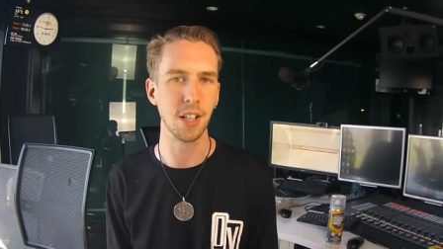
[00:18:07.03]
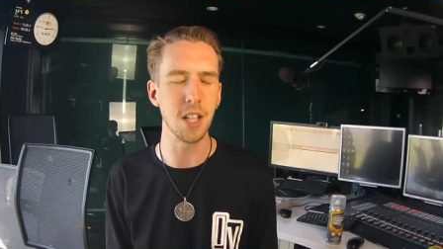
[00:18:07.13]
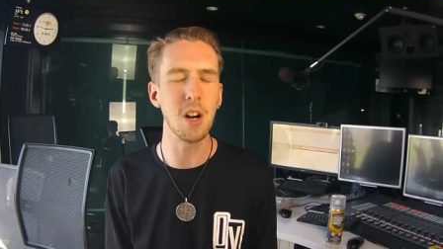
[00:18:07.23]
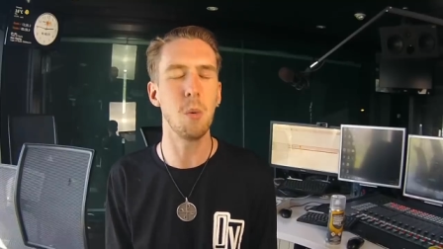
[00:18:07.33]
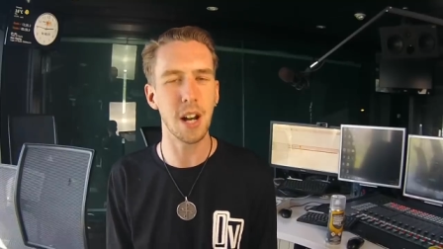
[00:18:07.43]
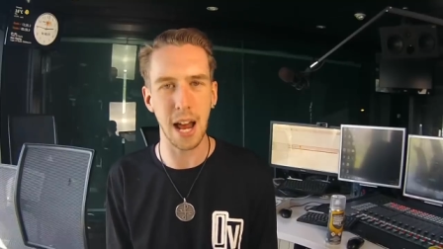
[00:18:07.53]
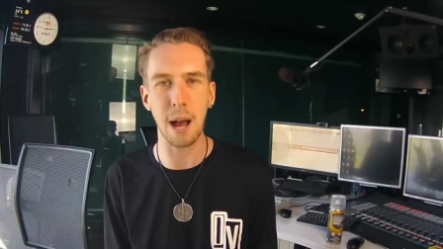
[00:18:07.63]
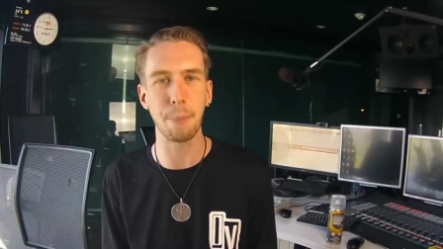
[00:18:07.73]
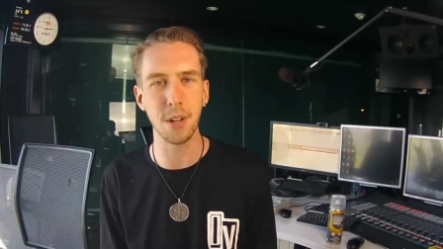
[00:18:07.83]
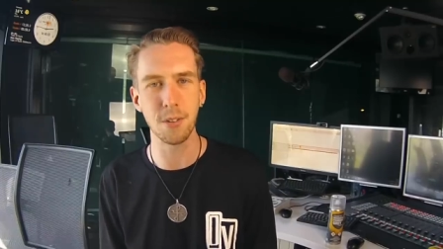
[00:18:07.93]
You know what would have
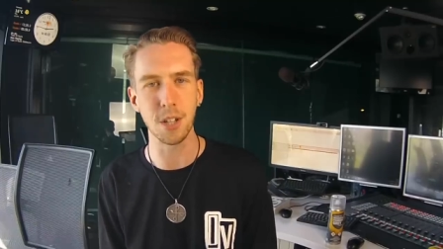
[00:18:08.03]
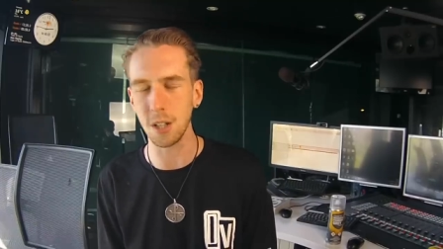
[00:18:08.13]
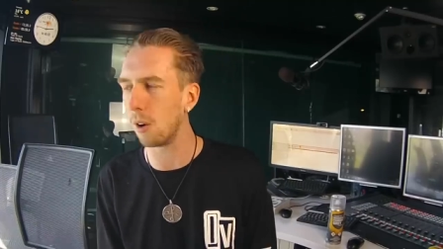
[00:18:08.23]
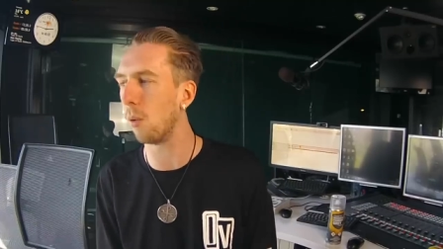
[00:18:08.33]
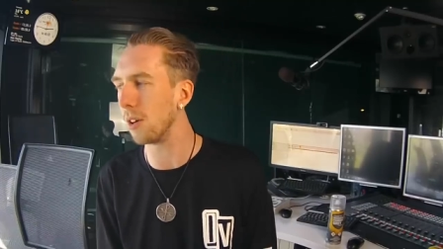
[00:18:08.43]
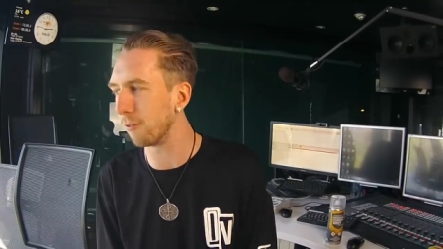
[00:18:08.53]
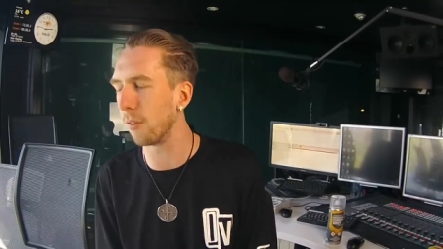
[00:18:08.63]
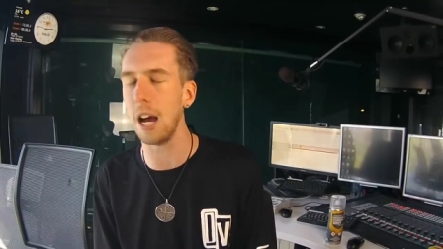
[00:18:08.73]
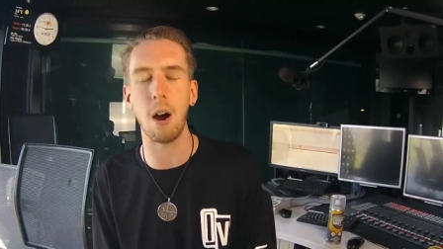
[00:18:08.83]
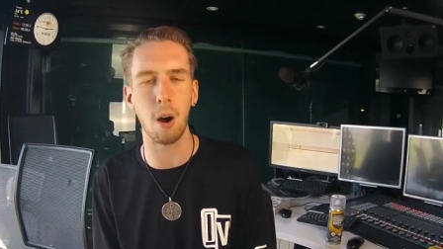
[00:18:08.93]
happened? You know what?
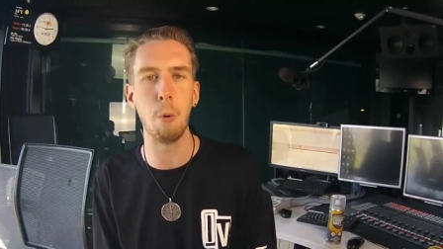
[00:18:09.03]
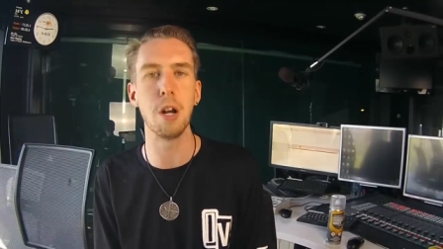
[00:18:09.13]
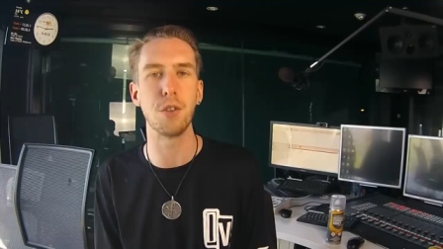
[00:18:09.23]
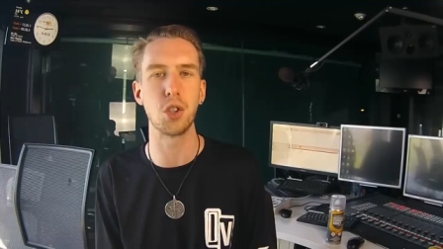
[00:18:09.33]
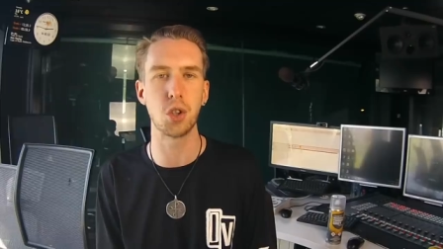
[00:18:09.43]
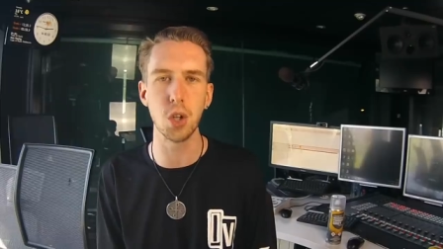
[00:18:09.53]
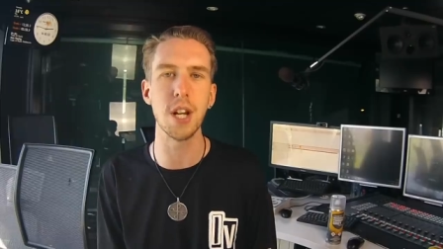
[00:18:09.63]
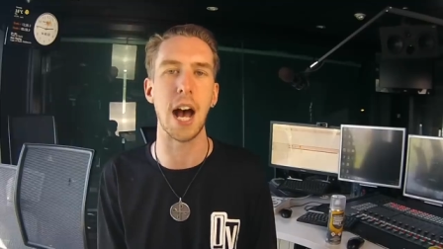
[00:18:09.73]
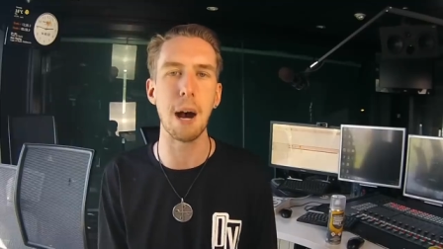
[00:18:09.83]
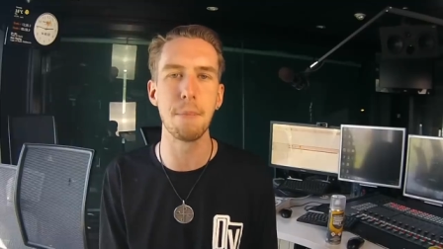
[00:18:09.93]
I would have
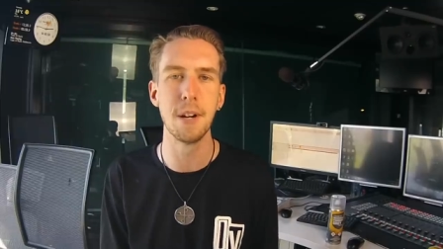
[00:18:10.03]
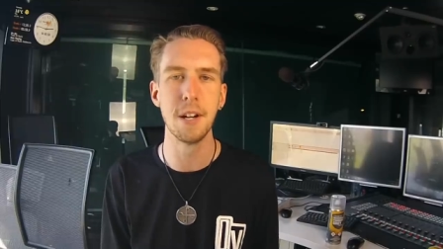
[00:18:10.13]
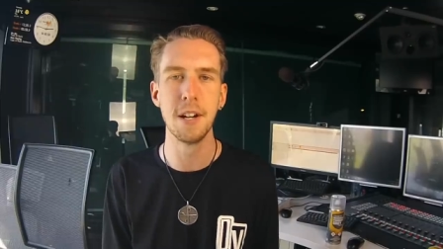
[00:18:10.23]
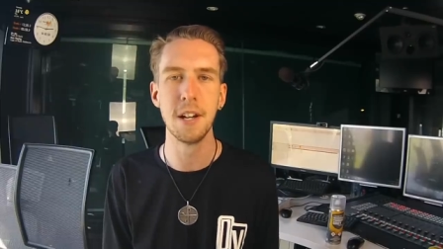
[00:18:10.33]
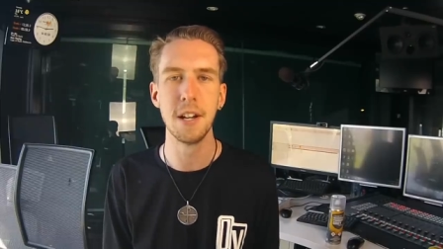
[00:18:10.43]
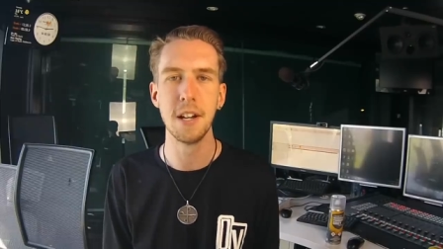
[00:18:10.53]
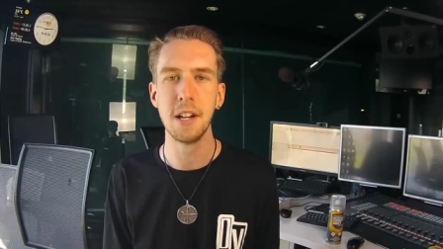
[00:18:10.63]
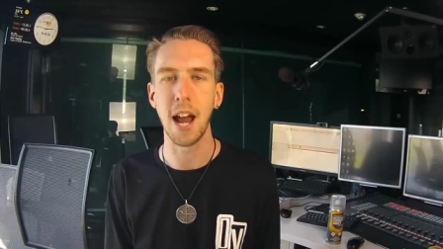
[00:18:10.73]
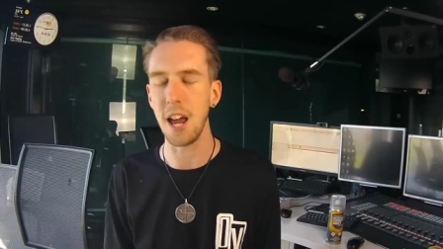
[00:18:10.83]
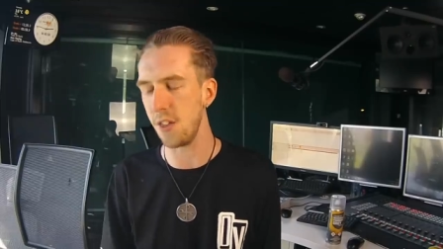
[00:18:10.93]
stood up,
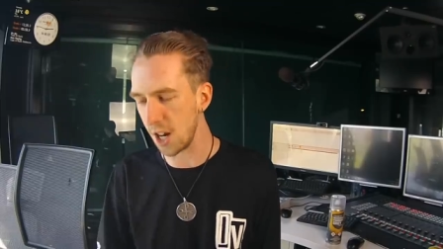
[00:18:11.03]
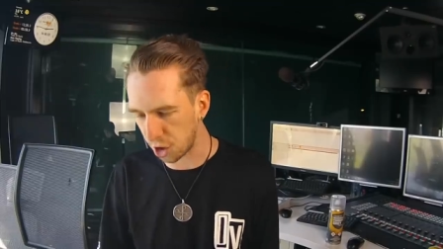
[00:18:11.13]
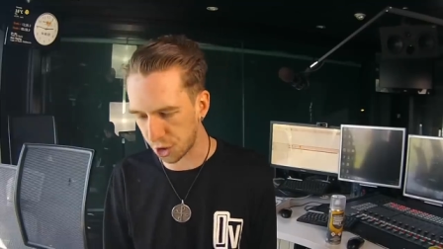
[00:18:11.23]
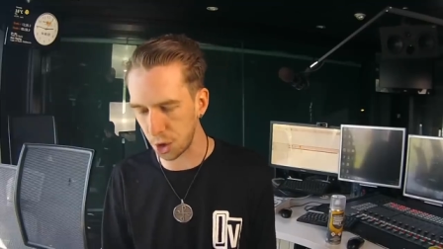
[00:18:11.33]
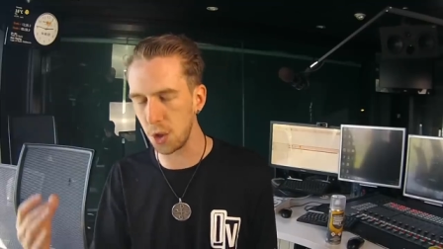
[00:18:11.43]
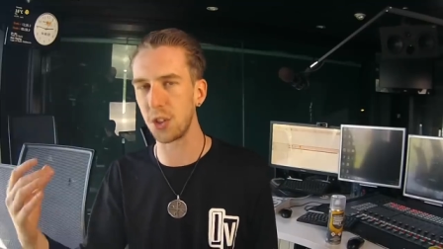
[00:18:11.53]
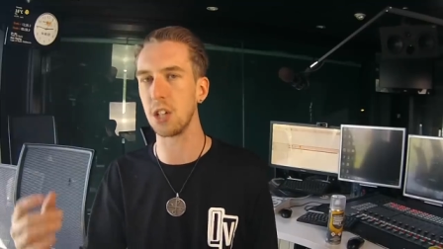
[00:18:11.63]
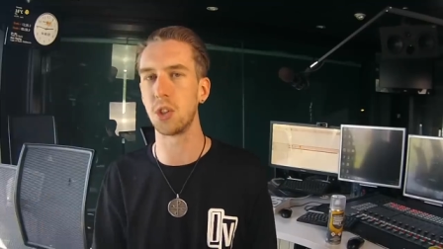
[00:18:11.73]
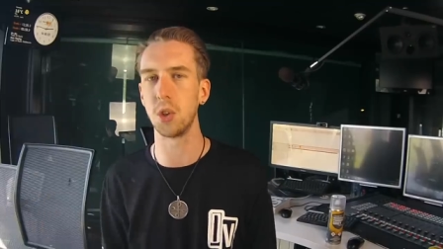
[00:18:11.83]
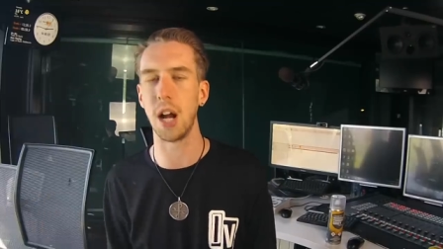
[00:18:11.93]
and then as soon as I
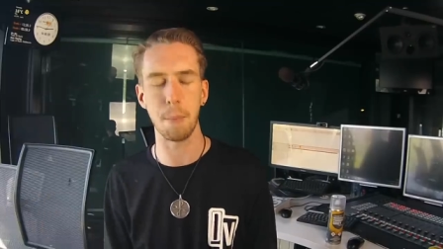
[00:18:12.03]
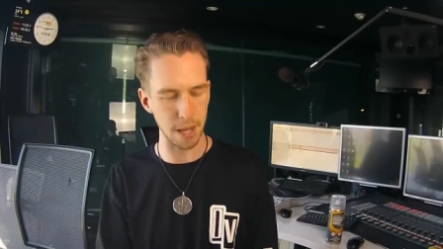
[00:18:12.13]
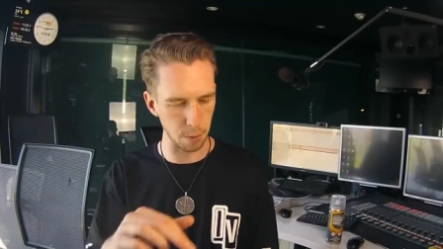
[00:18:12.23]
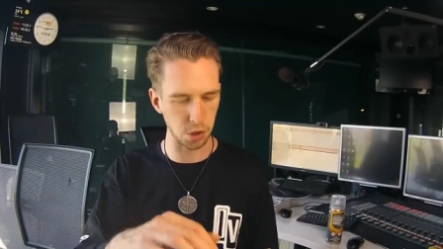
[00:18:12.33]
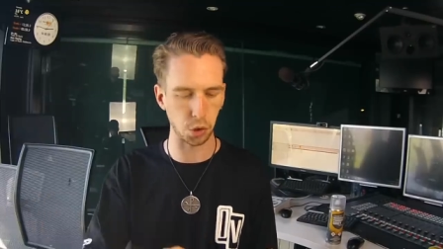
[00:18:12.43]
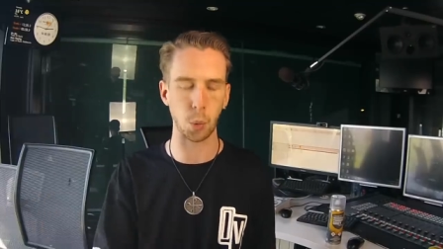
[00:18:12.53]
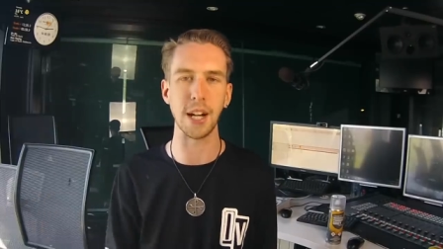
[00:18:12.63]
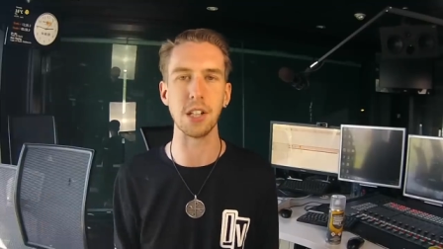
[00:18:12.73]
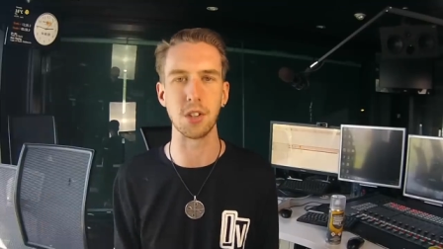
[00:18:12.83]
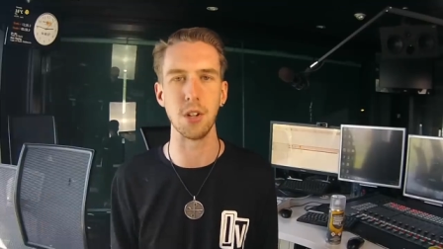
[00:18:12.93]
stood up, there was
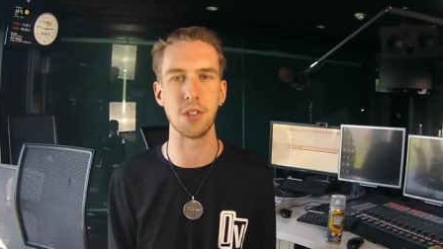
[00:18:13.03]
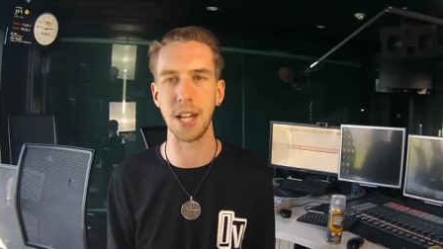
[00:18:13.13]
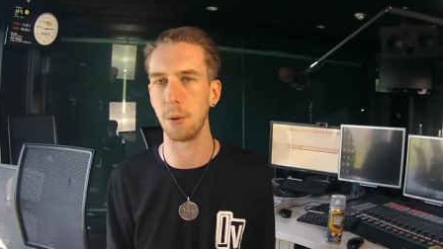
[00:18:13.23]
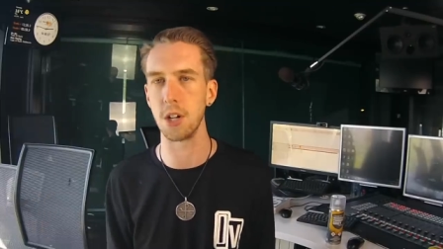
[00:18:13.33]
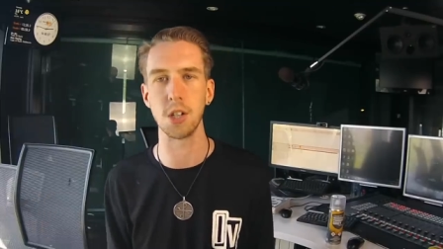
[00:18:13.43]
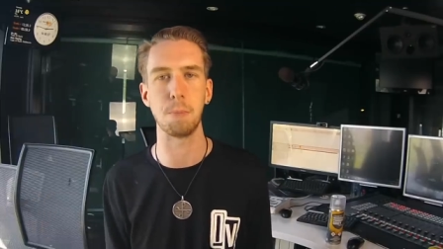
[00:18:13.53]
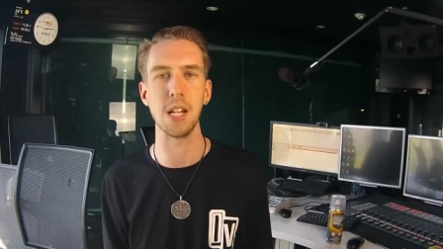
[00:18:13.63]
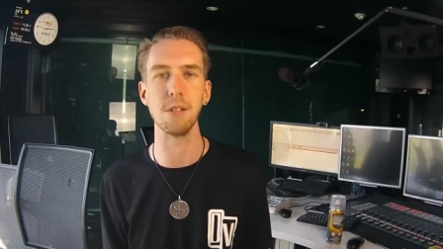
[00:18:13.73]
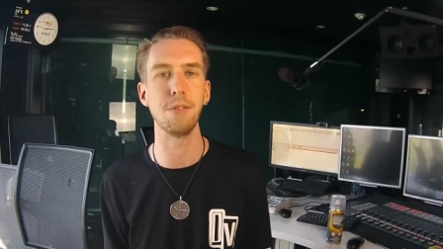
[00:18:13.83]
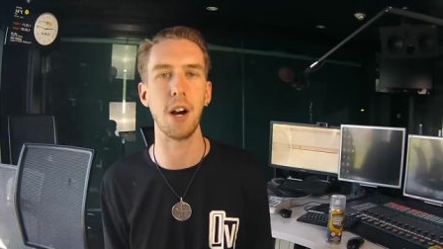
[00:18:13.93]
three dudes. They would have just
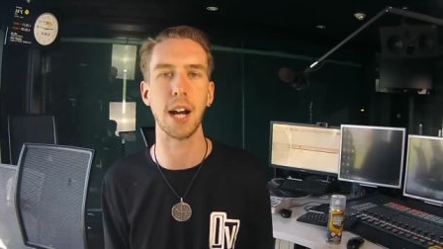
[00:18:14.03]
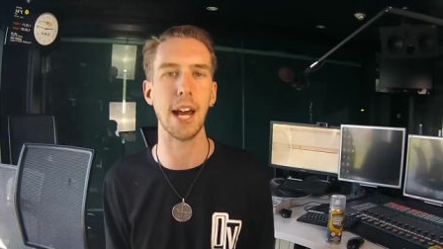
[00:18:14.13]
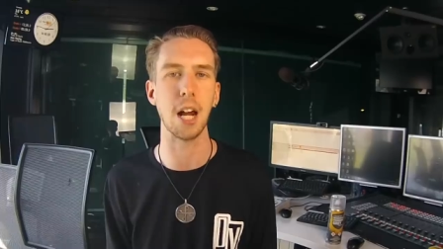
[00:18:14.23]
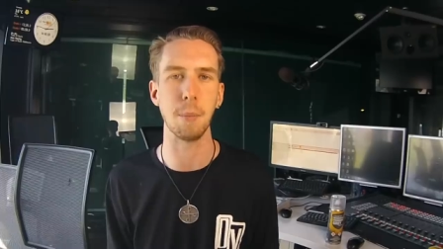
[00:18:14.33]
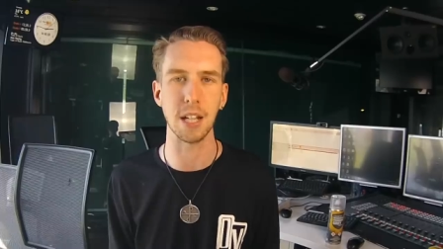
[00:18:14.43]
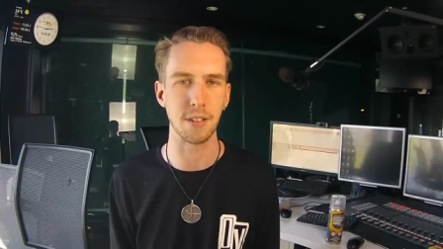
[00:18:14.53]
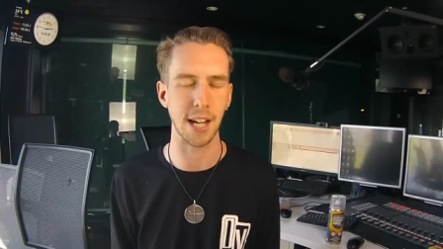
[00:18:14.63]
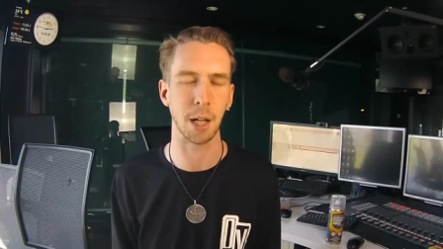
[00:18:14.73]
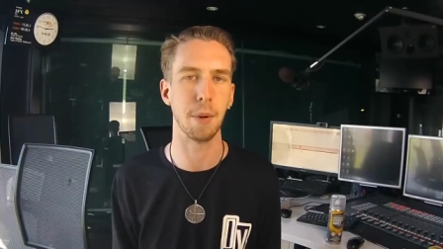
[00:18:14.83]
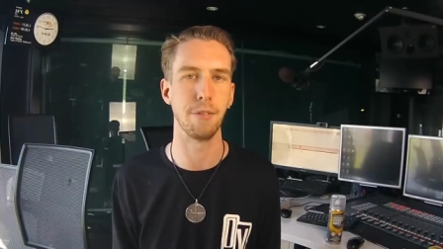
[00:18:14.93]
beat the fuck out of me and
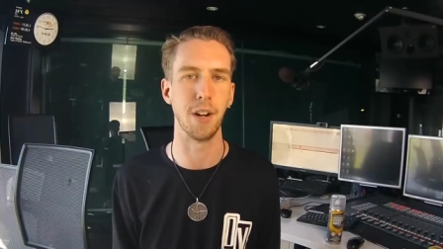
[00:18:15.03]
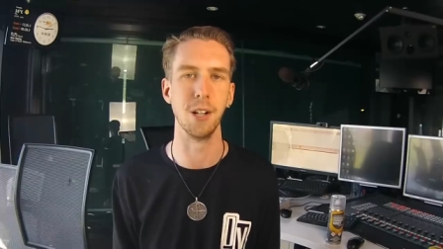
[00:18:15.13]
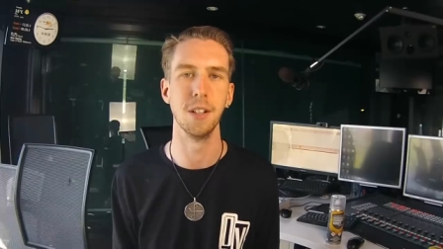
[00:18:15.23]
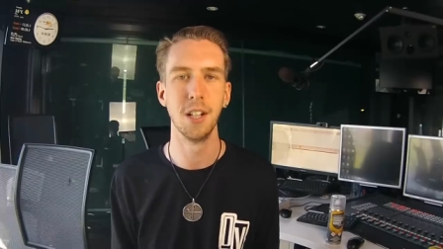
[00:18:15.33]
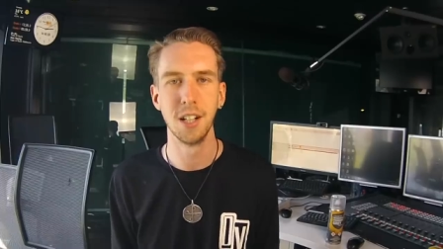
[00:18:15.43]
taken my phone.